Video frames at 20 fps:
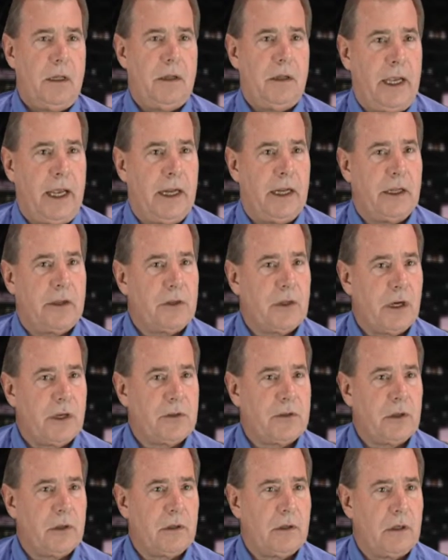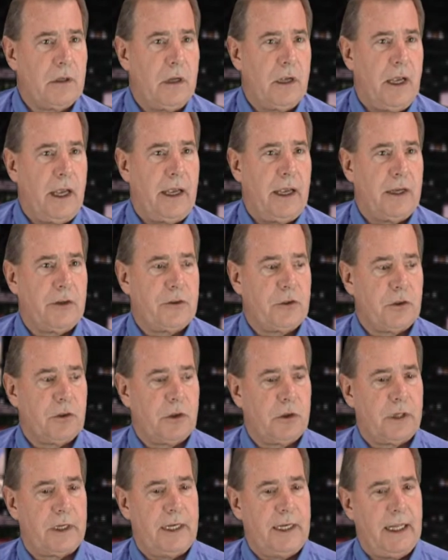And it doesn't, as you're
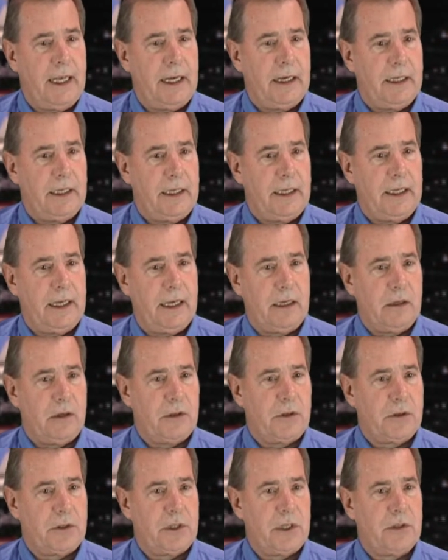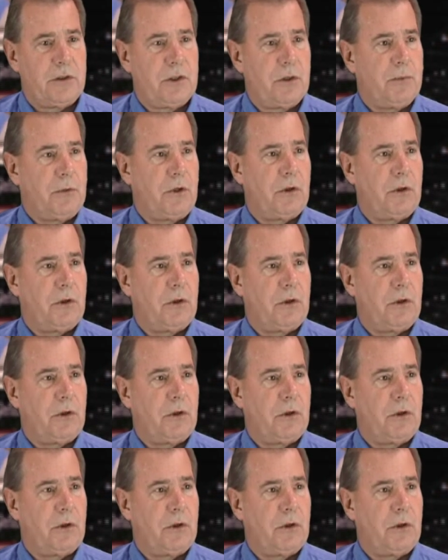looking at it in that other system,